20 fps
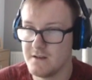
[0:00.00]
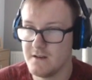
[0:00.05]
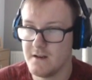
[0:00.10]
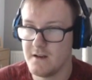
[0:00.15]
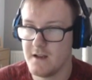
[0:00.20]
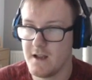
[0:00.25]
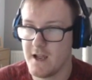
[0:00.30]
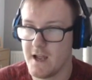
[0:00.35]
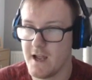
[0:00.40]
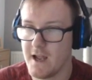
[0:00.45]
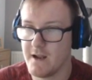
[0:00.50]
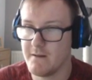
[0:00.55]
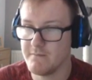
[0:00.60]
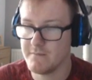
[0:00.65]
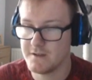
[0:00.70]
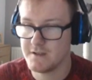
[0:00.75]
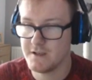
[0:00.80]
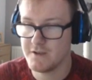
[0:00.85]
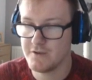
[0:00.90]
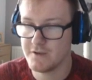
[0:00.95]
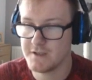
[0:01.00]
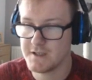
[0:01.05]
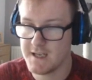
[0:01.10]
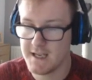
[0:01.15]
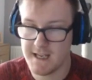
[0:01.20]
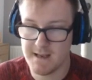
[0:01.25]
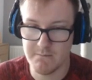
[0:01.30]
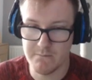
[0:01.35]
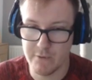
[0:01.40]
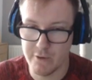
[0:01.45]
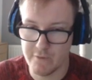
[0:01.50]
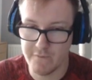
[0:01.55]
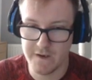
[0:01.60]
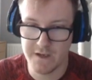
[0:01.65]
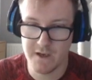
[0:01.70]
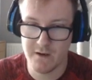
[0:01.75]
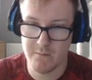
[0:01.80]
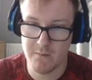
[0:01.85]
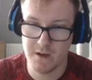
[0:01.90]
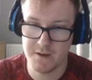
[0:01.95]
to just keep moving
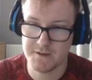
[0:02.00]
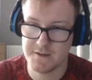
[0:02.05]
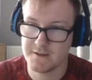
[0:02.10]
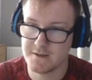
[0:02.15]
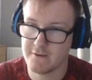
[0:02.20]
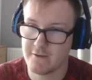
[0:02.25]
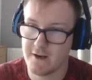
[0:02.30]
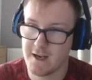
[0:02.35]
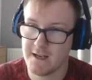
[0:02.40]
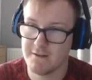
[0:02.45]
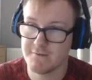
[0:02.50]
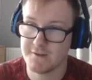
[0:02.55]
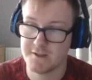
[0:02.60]
your monsters around,